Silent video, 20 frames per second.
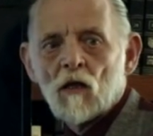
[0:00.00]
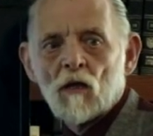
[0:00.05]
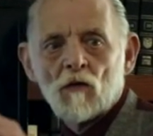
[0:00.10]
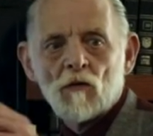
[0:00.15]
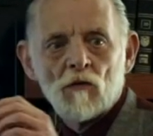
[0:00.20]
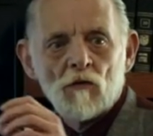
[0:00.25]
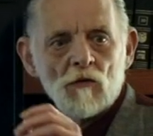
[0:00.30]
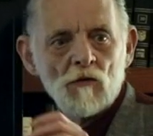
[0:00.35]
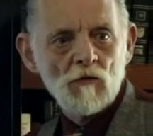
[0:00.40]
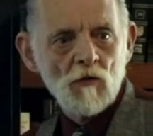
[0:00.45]

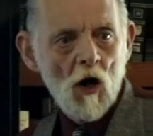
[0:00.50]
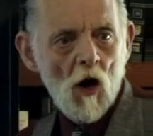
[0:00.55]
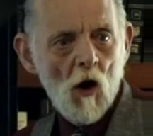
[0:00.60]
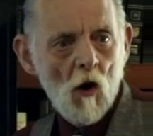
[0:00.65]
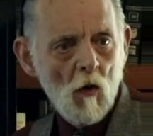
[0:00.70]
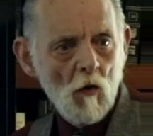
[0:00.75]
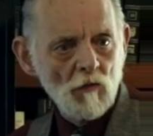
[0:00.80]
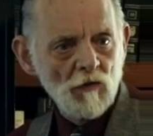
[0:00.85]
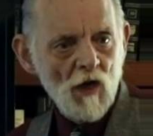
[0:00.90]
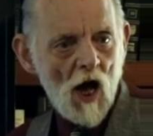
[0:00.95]

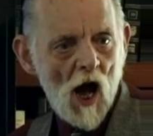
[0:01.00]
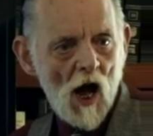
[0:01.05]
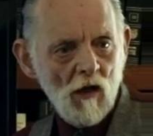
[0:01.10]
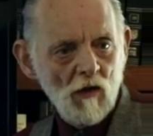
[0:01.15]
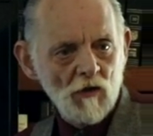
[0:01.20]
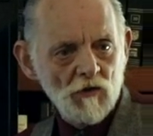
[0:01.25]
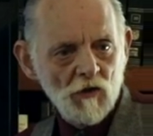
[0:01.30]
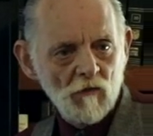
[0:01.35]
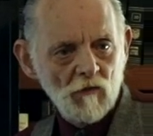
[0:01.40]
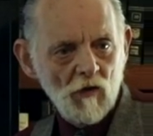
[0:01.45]
No
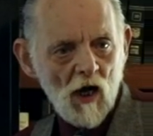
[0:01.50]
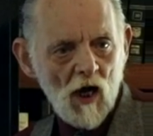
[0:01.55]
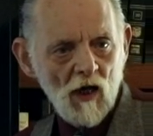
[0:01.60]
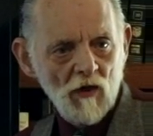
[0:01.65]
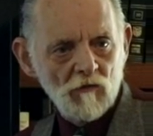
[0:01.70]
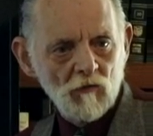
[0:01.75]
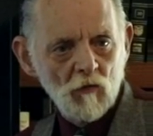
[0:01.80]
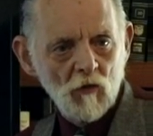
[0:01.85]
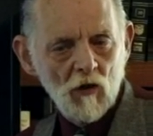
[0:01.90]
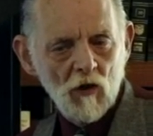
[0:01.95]
knowledge of
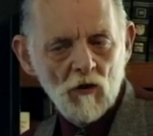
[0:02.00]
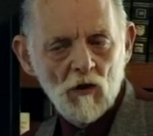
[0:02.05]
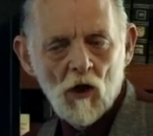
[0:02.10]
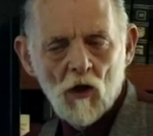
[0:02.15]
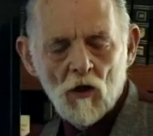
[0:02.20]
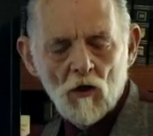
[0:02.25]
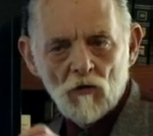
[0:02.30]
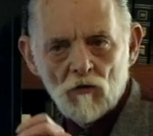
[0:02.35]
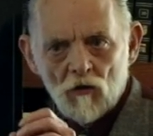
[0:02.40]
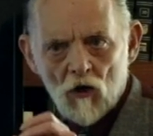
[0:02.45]
God's word
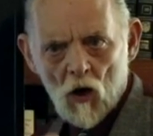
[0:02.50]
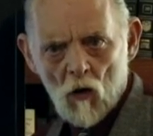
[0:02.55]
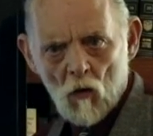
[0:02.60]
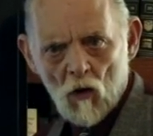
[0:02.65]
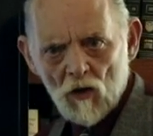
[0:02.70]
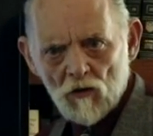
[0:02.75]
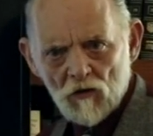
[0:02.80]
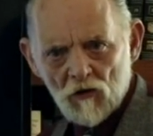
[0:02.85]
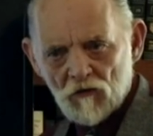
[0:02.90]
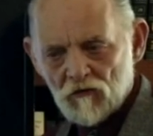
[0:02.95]
no
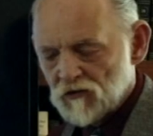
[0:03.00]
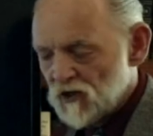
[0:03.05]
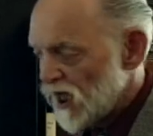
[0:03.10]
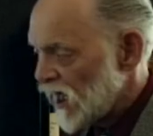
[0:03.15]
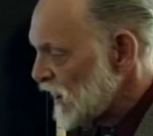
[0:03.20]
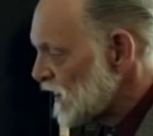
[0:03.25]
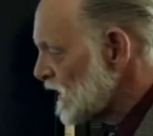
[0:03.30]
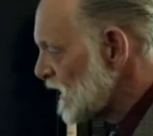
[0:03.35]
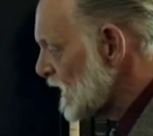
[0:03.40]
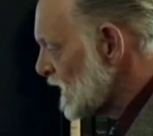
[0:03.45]

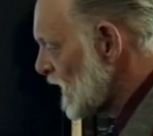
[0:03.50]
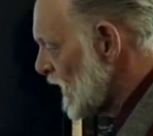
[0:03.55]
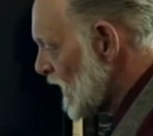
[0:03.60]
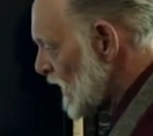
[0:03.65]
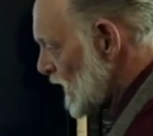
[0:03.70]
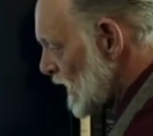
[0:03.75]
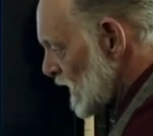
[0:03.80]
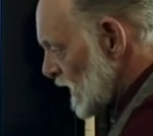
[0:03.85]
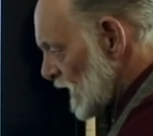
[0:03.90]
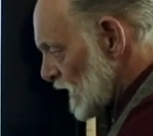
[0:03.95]
understanding
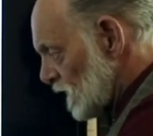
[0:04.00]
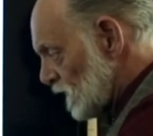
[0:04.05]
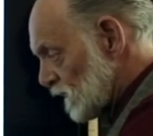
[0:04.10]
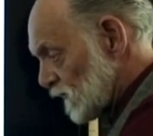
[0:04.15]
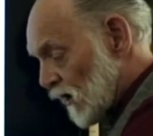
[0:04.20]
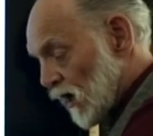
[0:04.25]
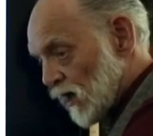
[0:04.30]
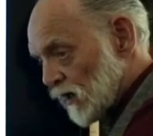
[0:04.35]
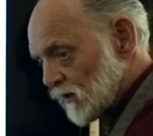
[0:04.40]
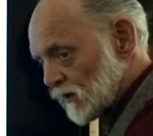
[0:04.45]
is
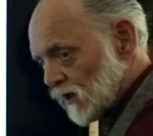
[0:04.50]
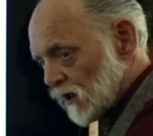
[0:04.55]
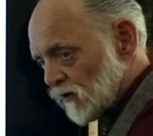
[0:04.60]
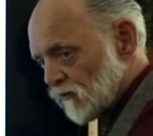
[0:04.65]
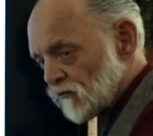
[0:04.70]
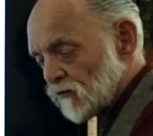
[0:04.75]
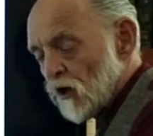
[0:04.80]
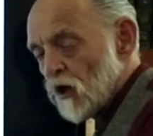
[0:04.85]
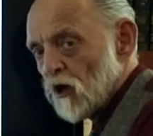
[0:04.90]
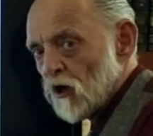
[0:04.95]

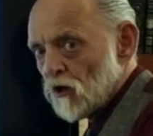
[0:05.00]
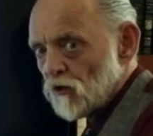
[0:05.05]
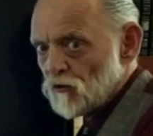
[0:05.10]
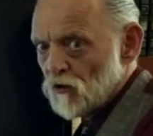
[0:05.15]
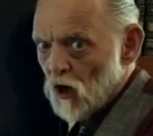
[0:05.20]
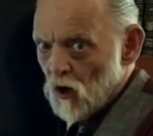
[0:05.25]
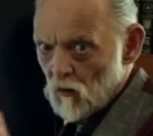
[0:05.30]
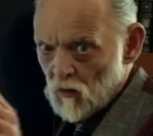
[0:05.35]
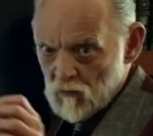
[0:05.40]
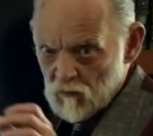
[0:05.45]
darkness.
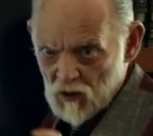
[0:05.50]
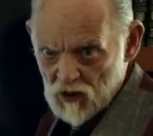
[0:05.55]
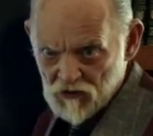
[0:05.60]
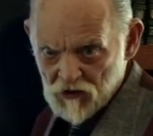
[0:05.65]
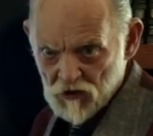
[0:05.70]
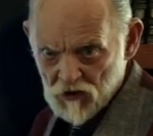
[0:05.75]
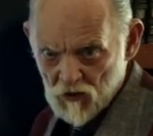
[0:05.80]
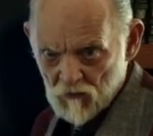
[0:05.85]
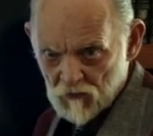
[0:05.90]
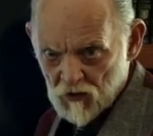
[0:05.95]
No
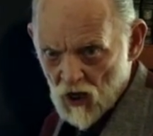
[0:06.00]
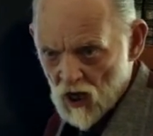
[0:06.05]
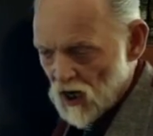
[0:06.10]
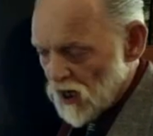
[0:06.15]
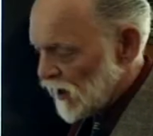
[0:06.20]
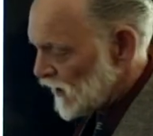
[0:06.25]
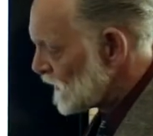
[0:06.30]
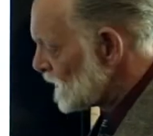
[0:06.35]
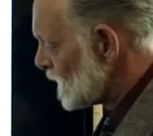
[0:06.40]
images of God,